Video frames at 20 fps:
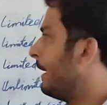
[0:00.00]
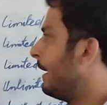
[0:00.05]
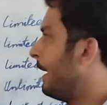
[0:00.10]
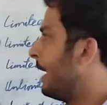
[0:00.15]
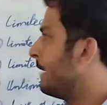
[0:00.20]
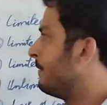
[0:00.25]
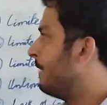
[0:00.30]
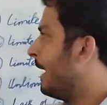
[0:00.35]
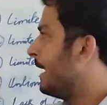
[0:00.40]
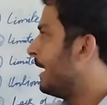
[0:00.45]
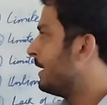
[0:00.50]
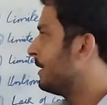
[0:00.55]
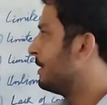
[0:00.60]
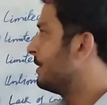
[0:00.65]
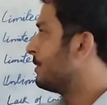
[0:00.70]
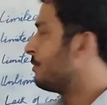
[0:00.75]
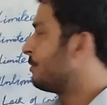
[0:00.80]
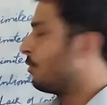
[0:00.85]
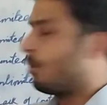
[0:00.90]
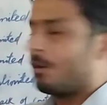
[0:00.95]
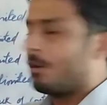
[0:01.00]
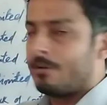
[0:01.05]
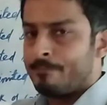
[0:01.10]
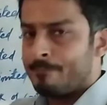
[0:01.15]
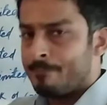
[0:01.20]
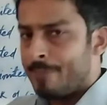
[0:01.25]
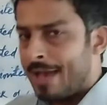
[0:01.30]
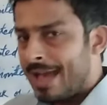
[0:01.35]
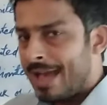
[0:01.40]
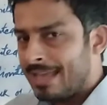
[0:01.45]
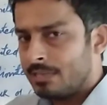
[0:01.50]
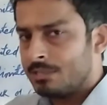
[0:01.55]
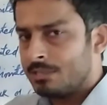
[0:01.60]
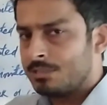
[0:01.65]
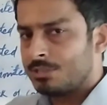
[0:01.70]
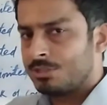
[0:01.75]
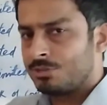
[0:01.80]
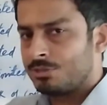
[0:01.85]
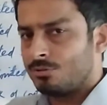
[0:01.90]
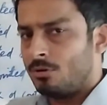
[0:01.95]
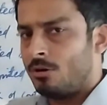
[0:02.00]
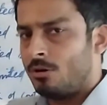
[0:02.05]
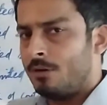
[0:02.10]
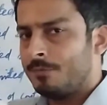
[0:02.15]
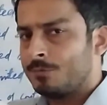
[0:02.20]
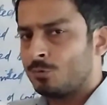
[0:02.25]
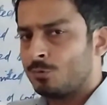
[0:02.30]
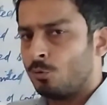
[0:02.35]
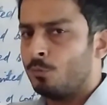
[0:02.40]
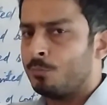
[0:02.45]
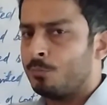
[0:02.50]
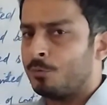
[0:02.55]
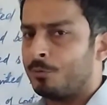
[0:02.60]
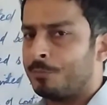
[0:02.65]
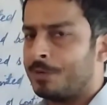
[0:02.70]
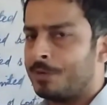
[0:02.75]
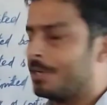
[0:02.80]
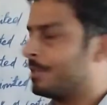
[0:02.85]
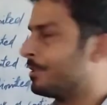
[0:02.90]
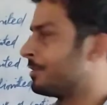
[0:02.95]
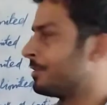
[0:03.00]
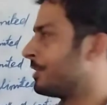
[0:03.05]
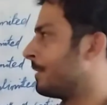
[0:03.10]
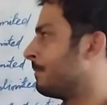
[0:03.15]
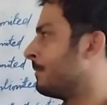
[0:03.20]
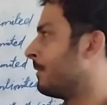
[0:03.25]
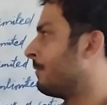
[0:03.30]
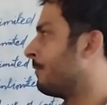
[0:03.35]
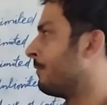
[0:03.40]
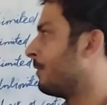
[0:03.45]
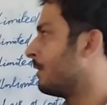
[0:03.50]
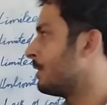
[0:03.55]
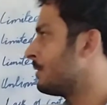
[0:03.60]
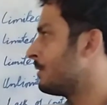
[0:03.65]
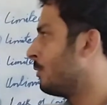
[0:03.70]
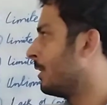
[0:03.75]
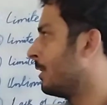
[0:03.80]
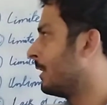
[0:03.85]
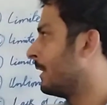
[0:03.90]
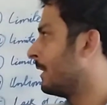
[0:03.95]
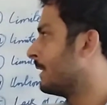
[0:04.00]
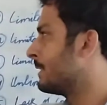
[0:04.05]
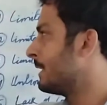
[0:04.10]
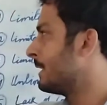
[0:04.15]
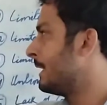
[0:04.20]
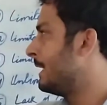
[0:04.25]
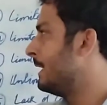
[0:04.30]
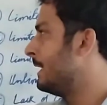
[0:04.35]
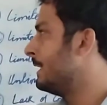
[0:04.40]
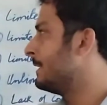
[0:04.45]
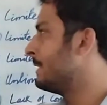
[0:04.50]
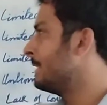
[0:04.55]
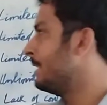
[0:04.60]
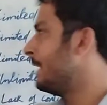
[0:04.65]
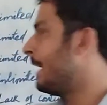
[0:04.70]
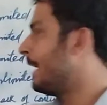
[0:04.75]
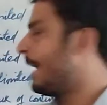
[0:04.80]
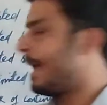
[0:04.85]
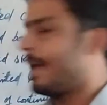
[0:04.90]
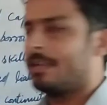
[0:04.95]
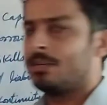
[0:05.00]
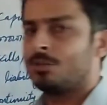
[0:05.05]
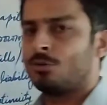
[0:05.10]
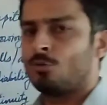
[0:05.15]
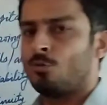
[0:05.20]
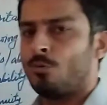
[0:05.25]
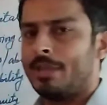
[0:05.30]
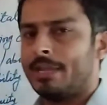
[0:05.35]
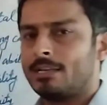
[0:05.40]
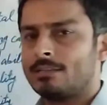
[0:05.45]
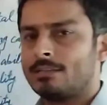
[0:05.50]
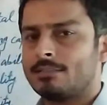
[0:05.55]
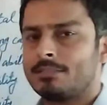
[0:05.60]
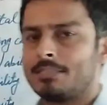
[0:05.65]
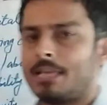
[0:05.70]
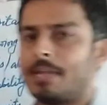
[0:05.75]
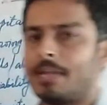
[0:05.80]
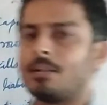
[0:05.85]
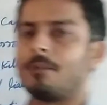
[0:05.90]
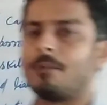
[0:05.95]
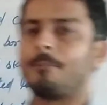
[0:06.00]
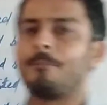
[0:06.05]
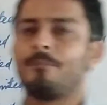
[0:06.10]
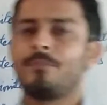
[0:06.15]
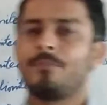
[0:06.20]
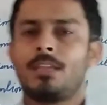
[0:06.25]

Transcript: advantages or merits of sole proprietorship. The first one is easy and quick setup.